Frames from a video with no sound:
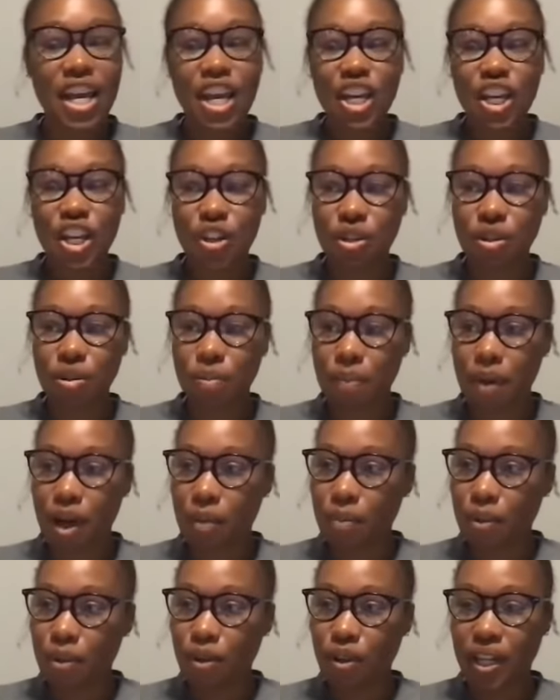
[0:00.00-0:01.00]
you know the
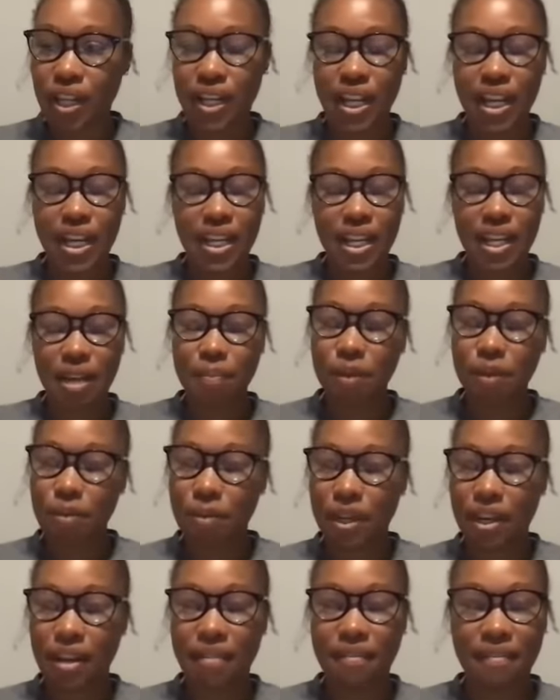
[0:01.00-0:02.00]
bubble and, and
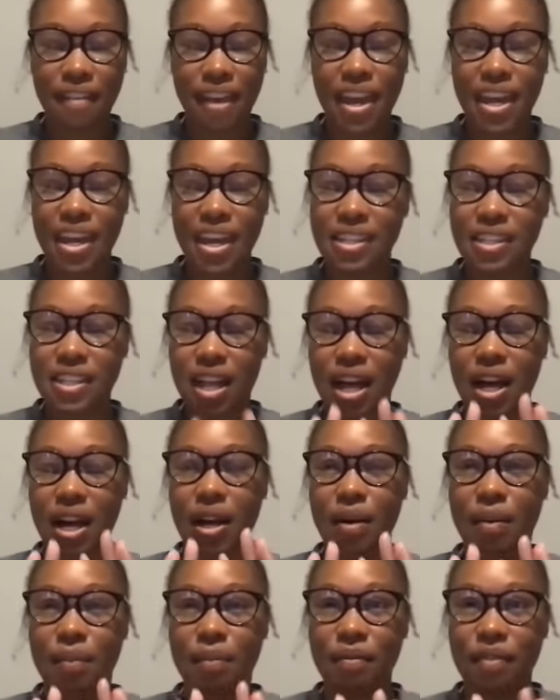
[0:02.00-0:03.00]
implementing fans um,